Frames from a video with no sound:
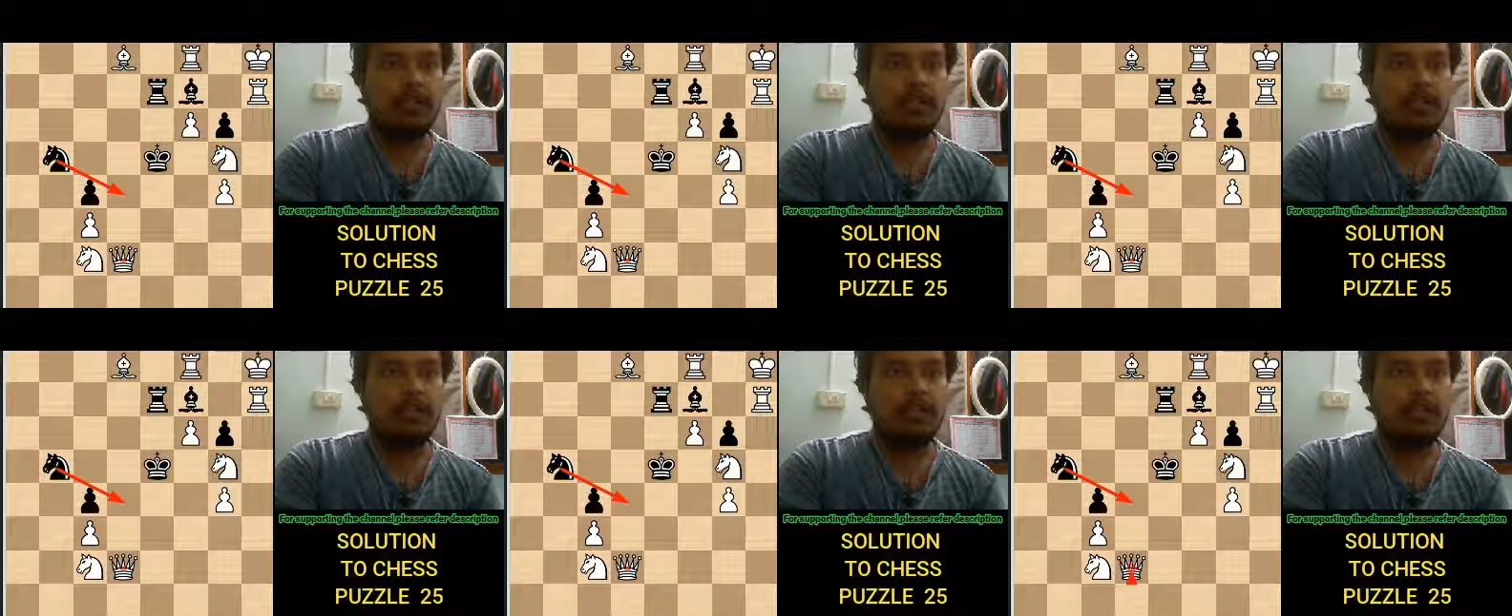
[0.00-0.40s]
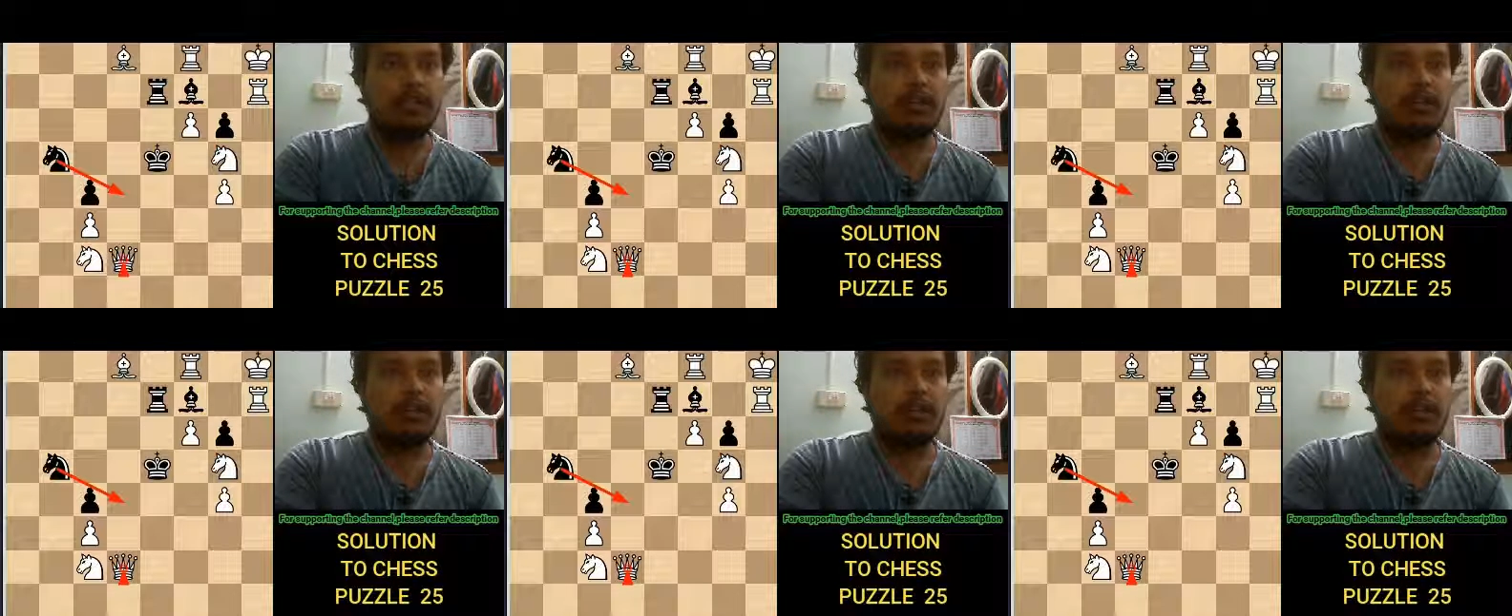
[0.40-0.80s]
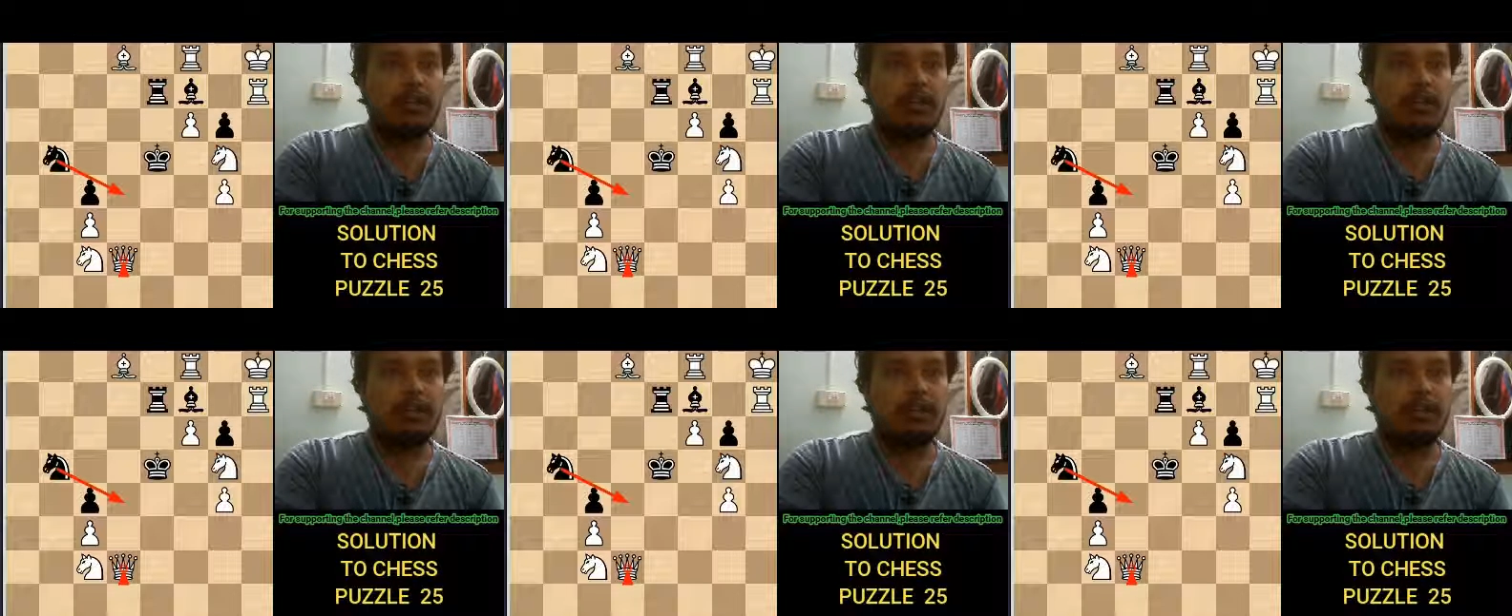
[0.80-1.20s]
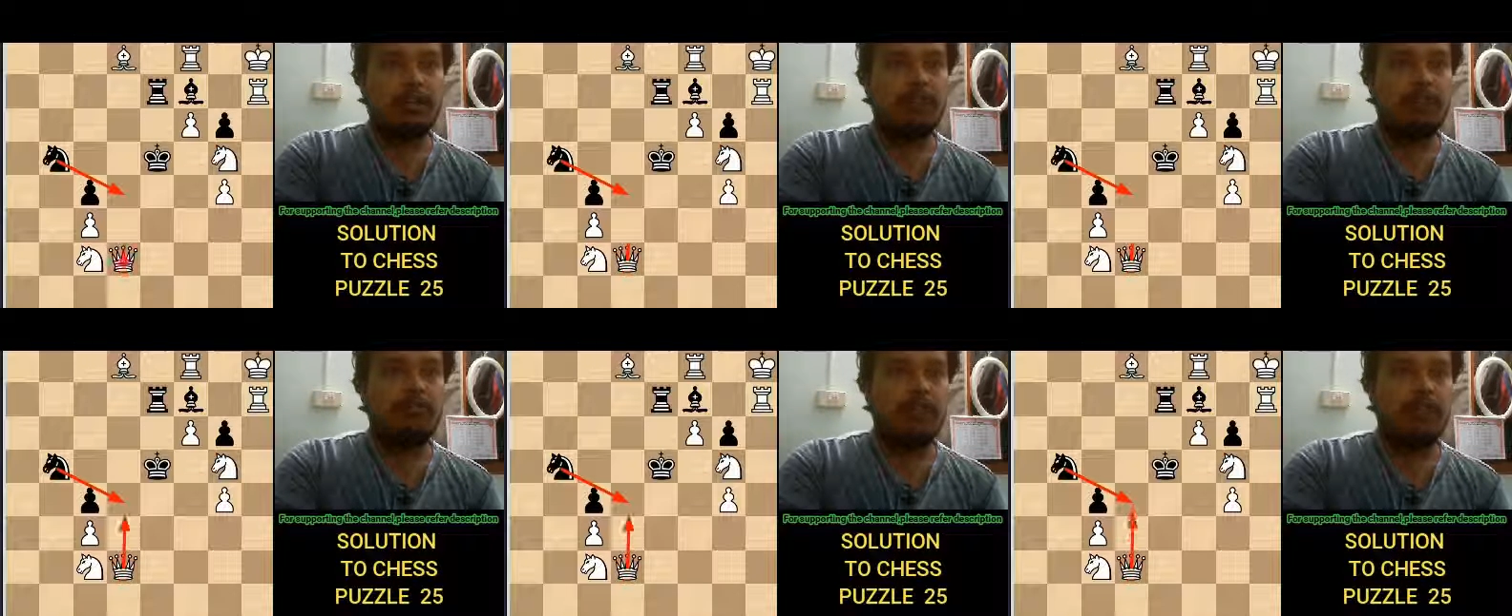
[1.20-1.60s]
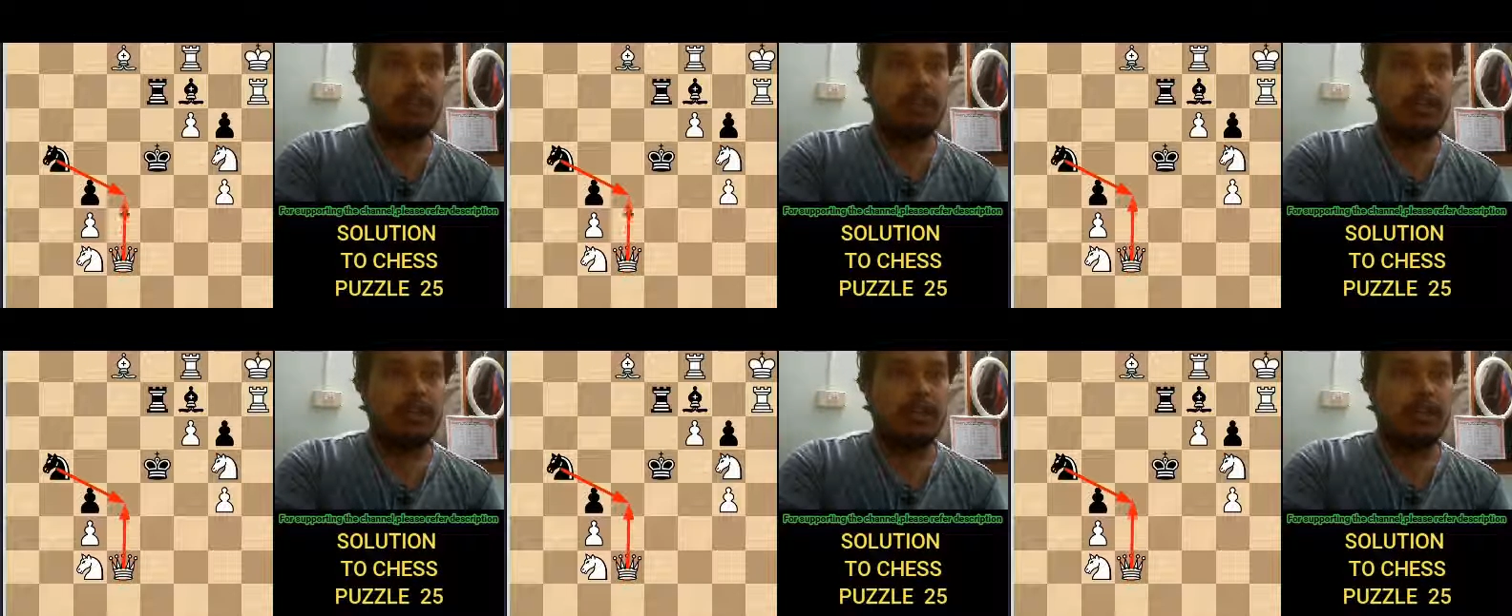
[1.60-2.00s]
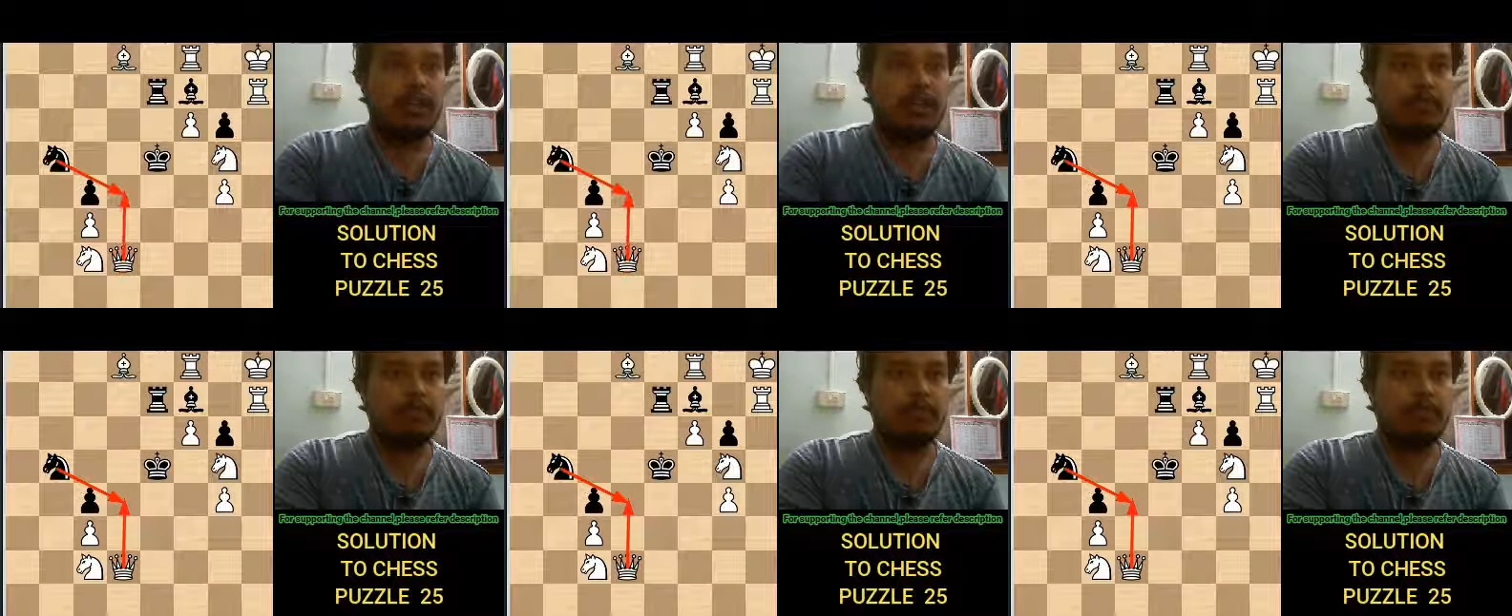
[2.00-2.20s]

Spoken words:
d4 square,